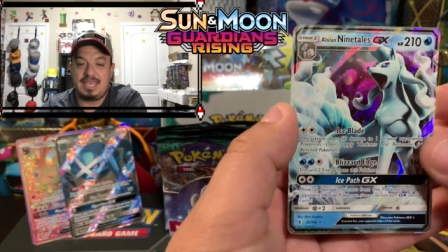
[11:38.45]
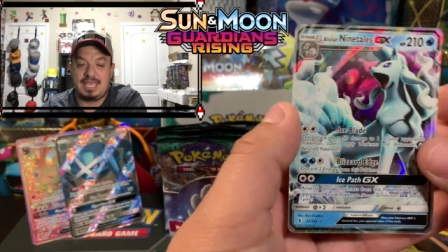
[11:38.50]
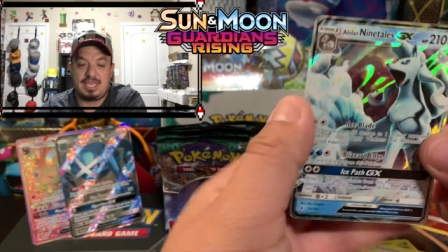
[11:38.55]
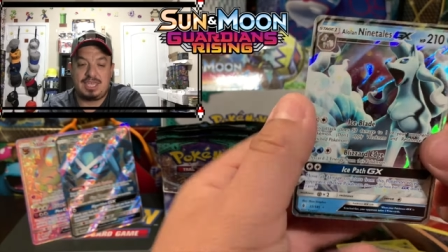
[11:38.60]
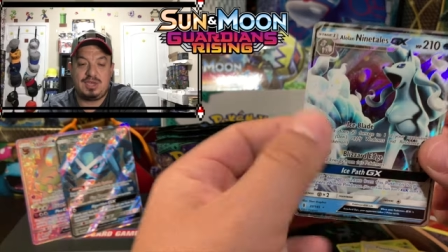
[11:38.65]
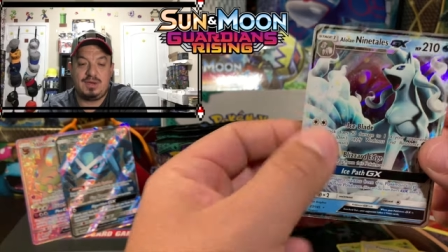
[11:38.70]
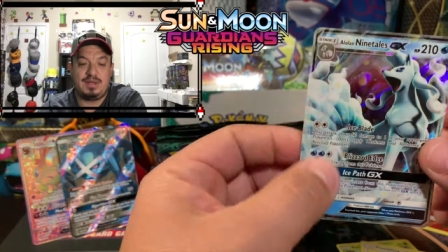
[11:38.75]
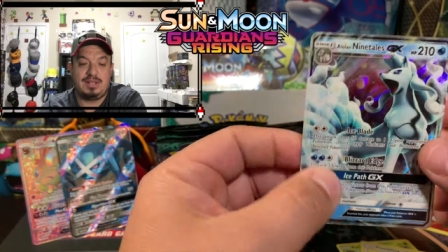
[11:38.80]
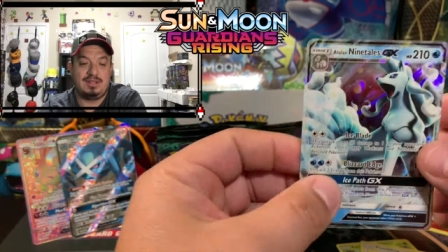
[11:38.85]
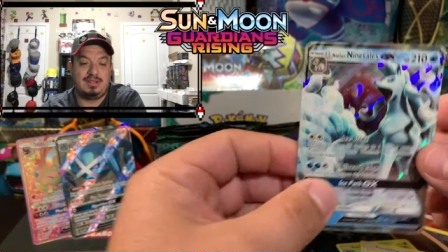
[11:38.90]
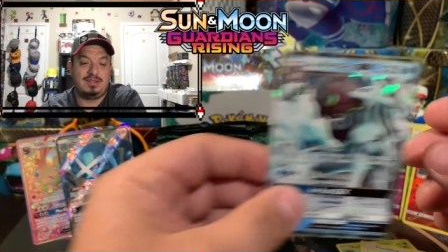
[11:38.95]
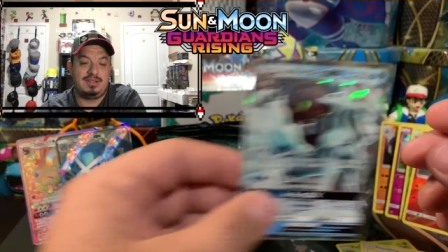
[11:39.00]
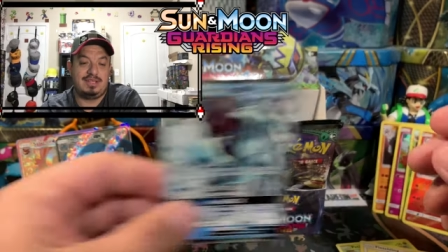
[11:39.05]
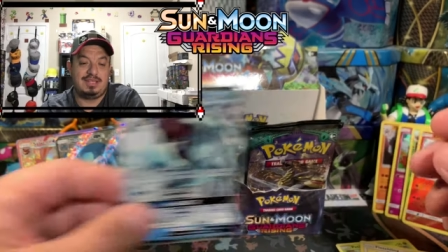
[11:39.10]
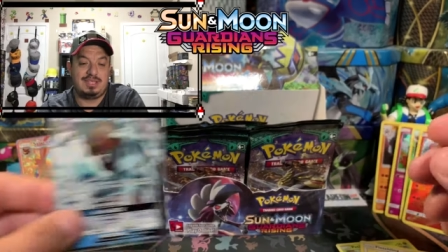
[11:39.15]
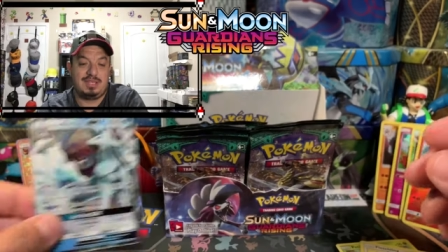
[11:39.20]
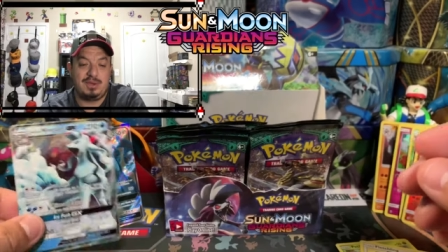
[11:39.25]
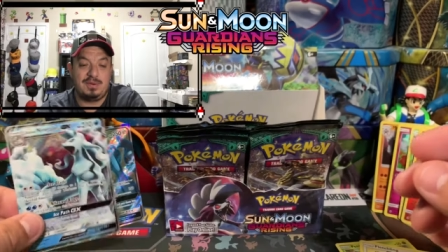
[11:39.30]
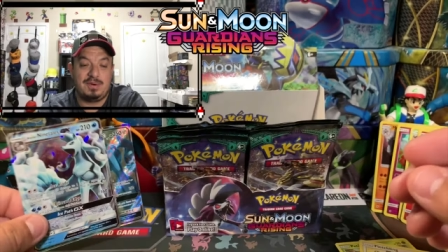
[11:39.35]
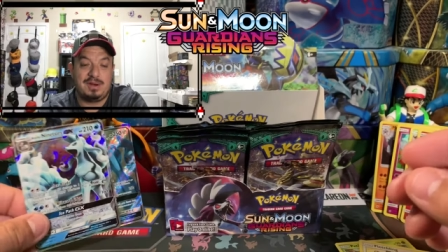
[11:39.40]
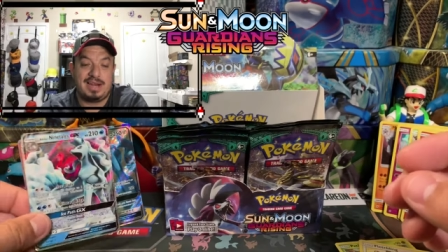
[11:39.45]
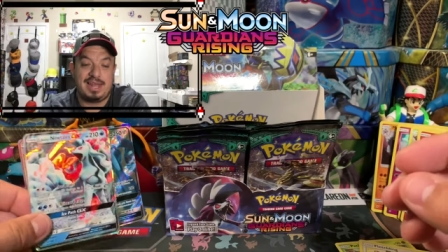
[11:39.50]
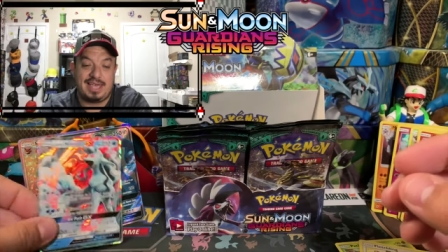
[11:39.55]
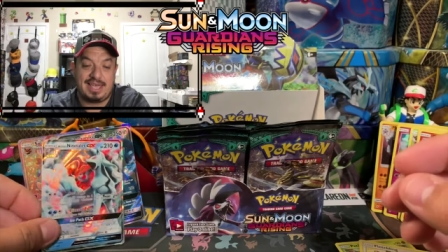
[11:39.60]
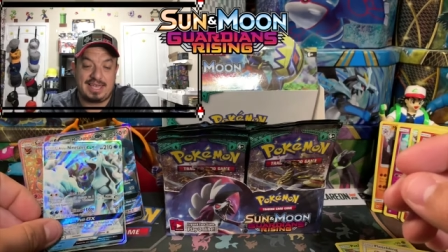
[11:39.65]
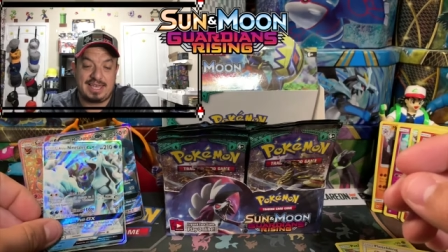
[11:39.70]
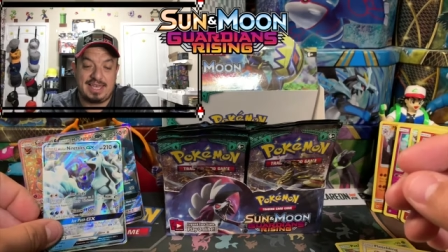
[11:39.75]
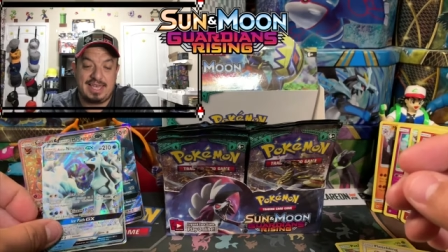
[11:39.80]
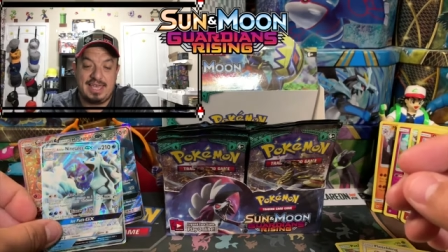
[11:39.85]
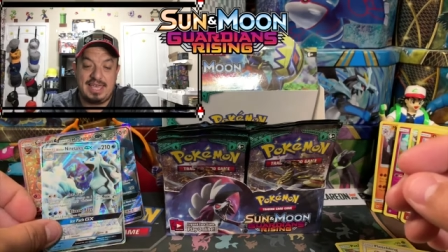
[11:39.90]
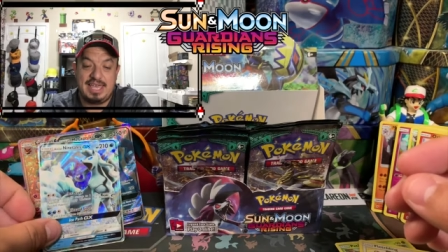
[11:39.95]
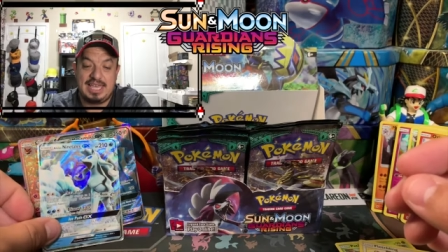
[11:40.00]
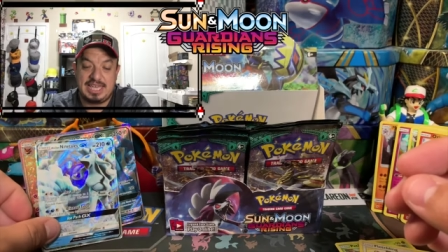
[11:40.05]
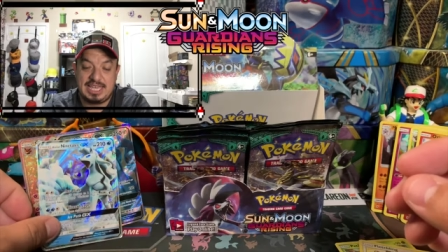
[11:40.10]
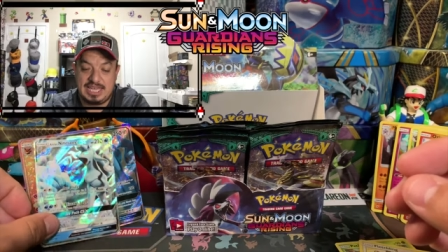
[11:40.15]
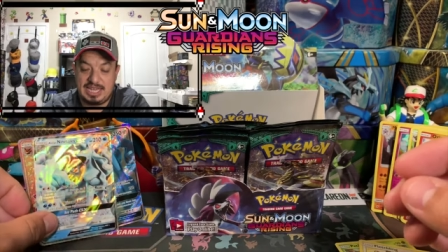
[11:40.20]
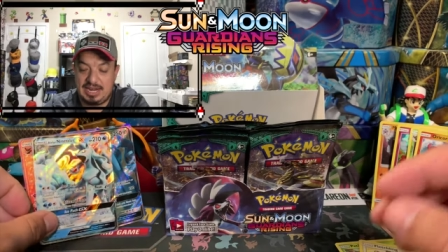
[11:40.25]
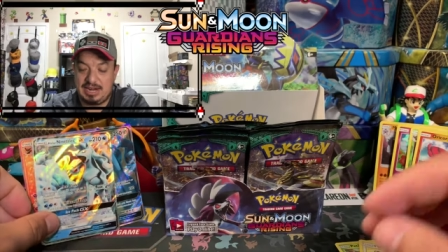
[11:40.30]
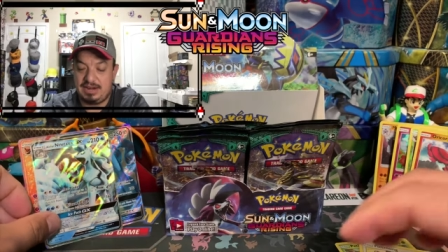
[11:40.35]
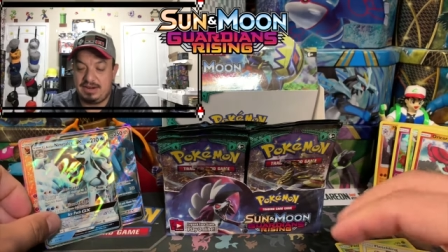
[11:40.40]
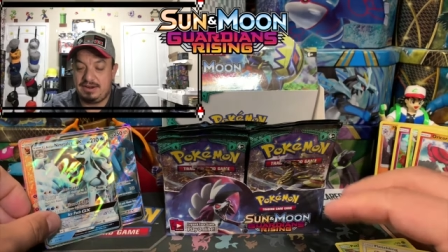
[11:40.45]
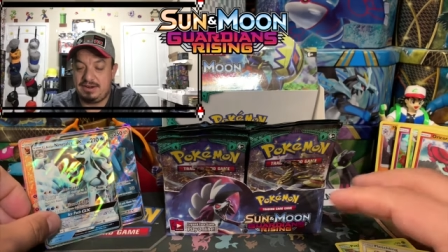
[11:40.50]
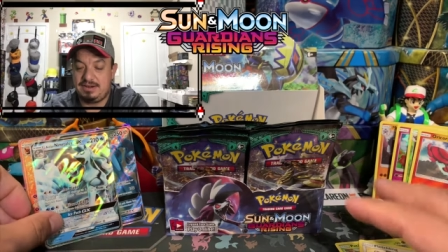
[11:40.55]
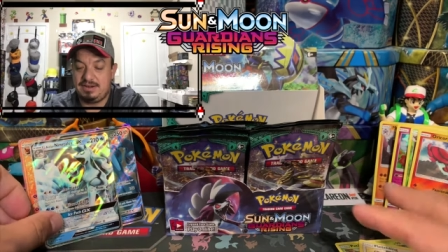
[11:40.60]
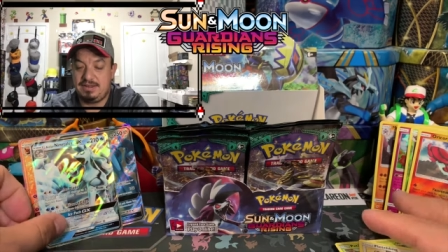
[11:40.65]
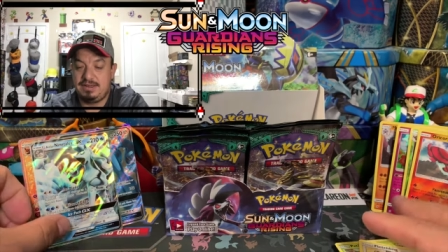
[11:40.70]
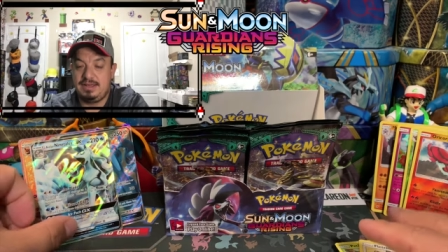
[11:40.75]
Thank you, Alola. You were like, here,